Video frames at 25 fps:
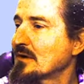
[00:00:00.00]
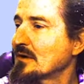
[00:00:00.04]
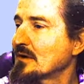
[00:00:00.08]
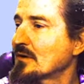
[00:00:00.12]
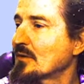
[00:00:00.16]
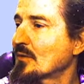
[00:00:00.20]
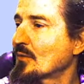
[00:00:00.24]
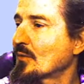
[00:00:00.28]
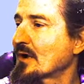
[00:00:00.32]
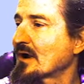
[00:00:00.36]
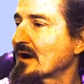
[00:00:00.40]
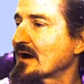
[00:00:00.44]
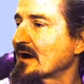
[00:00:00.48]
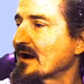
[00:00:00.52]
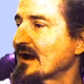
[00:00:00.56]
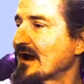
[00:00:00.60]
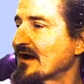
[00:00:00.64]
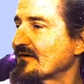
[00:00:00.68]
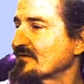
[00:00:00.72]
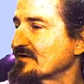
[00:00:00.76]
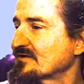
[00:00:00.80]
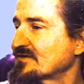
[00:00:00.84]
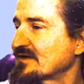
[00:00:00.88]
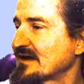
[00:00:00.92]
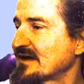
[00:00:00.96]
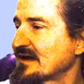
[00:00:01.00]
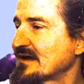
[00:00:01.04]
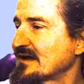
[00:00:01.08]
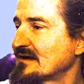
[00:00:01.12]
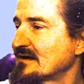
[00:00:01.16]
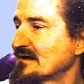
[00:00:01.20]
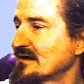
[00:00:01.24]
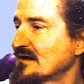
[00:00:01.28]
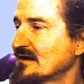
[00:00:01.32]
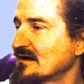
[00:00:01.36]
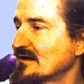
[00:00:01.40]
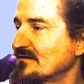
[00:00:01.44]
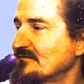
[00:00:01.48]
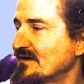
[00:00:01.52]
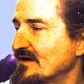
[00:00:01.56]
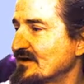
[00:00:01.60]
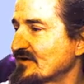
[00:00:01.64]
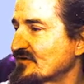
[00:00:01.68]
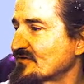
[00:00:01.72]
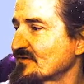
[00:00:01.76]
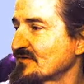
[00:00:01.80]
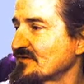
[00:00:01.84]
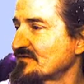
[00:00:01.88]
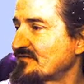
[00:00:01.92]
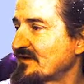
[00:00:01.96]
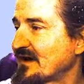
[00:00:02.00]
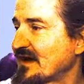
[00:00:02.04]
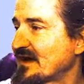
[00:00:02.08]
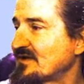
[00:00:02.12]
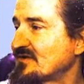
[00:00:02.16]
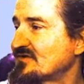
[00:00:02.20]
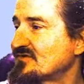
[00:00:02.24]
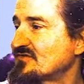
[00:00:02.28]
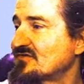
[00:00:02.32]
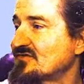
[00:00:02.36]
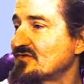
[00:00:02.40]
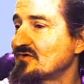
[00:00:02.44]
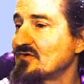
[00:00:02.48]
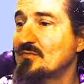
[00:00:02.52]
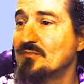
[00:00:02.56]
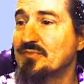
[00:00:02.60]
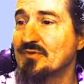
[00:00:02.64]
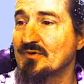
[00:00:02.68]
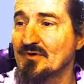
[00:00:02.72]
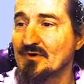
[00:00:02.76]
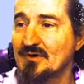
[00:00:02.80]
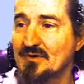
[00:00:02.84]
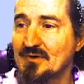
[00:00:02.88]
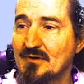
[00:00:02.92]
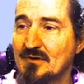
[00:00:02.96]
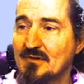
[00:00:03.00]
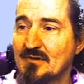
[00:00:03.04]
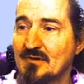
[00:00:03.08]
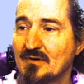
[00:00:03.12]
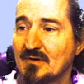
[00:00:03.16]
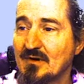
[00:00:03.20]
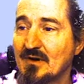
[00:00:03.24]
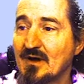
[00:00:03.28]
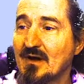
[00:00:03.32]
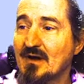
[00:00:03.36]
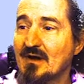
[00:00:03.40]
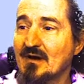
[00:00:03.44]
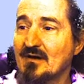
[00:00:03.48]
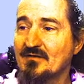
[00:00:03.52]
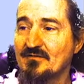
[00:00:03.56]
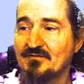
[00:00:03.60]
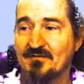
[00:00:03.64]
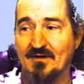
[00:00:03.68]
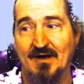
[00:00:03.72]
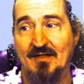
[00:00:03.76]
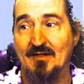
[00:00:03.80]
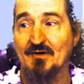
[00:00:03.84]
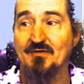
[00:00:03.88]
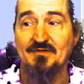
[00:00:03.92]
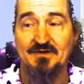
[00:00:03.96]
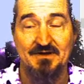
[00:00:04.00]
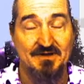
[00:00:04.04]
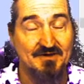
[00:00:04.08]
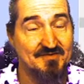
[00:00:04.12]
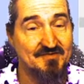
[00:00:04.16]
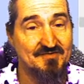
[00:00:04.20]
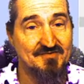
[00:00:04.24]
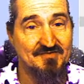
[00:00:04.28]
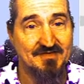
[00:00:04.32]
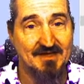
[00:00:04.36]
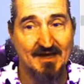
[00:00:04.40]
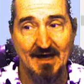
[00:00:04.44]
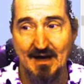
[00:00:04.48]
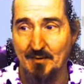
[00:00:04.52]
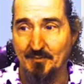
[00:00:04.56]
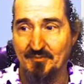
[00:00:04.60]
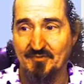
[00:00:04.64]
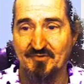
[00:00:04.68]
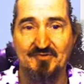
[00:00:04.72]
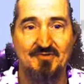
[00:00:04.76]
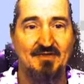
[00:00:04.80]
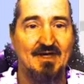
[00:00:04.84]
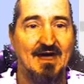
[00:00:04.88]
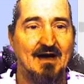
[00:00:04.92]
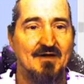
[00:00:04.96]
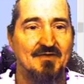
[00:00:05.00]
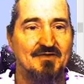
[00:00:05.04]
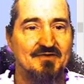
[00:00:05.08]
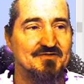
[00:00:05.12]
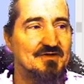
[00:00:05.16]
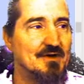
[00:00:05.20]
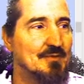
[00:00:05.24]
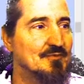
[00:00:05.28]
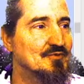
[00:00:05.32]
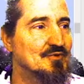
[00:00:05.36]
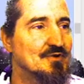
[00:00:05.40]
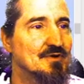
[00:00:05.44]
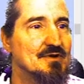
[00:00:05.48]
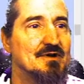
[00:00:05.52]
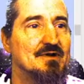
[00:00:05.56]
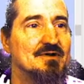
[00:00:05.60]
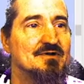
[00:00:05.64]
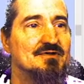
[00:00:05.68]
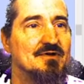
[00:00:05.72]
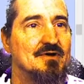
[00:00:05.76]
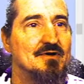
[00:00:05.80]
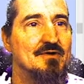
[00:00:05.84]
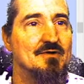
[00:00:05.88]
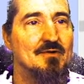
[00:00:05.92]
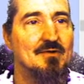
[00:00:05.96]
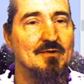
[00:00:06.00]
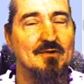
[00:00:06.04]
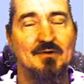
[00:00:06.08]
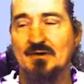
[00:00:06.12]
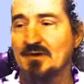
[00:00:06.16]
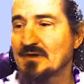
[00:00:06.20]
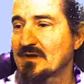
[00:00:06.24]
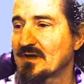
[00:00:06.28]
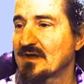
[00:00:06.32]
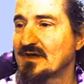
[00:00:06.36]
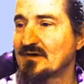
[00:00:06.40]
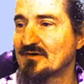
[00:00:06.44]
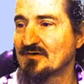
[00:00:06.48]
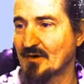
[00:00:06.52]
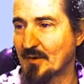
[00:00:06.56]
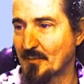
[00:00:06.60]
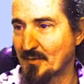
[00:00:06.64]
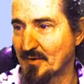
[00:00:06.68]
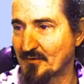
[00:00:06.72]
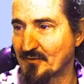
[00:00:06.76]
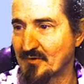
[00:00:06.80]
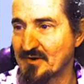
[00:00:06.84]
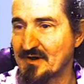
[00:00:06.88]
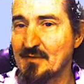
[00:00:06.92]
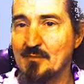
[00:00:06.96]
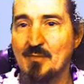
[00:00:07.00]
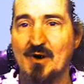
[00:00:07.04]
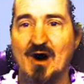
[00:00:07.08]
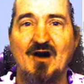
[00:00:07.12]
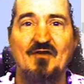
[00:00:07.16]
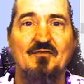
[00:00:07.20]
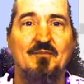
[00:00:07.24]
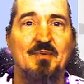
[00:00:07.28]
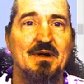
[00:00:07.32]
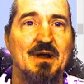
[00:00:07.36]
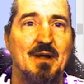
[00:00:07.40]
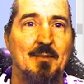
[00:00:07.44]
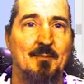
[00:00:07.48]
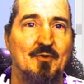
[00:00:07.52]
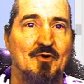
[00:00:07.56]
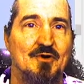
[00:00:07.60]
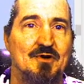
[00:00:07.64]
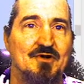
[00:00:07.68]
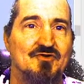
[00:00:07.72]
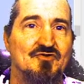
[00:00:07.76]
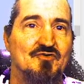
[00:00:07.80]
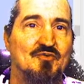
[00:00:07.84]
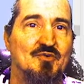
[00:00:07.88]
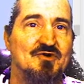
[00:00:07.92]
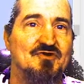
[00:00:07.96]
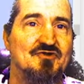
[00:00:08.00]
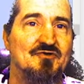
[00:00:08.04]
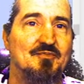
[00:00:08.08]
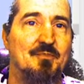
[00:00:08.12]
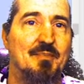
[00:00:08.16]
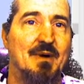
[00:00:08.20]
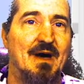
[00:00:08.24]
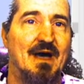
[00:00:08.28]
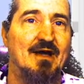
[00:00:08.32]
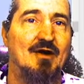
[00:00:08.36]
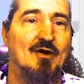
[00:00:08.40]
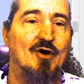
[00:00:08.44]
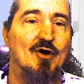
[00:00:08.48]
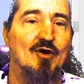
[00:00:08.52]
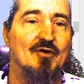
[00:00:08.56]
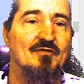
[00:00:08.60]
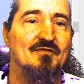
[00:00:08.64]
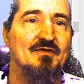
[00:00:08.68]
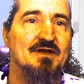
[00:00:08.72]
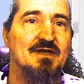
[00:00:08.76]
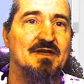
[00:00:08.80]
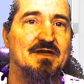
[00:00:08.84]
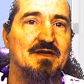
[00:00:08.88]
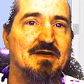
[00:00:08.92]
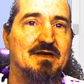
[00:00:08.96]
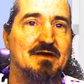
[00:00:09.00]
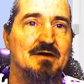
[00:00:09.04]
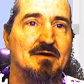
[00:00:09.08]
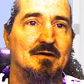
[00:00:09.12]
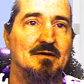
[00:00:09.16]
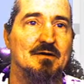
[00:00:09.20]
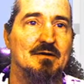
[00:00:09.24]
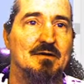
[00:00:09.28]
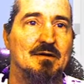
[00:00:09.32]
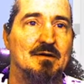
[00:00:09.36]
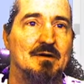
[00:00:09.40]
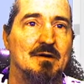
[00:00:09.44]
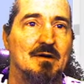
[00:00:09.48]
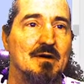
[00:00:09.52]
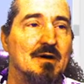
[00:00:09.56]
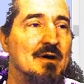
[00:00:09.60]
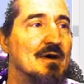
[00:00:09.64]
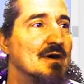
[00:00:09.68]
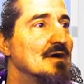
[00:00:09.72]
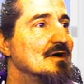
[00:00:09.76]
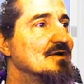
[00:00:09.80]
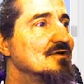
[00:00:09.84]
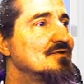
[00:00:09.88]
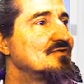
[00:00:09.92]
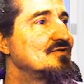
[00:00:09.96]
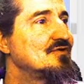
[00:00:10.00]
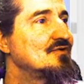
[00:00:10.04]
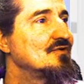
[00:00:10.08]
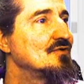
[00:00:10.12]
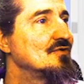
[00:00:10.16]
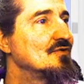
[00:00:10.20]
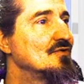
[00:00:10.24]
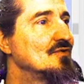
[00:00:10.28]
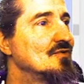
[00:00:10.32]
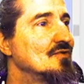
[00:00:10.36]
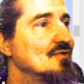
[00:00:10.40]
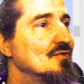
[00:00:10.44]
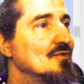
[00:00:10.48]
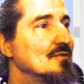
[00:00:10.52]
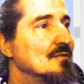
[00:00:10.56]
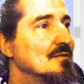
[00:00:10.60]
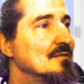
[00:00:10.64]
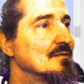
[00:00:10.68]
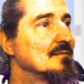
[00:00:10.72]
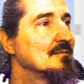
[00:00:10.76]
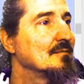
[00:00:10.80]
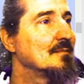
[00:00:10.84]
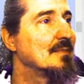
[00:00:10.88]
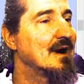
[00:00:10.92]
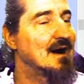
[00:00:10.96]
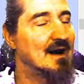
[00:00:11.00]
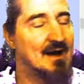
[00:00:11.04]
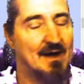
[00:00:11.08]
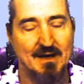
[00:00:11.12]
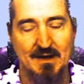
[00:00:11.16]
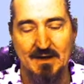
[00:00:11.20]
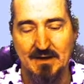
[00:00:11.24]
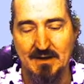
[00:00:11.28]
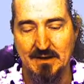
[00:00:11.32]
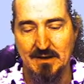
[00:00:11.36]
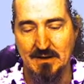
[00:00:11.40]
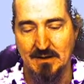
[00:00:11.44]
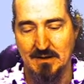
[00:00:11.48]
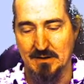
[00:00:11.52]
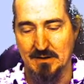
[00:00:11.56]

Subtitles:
where everything eventually fades to blue. Follow these steps. Now, the steps we're going to do is I'm going to read them off, but I'm going to switch back over here to my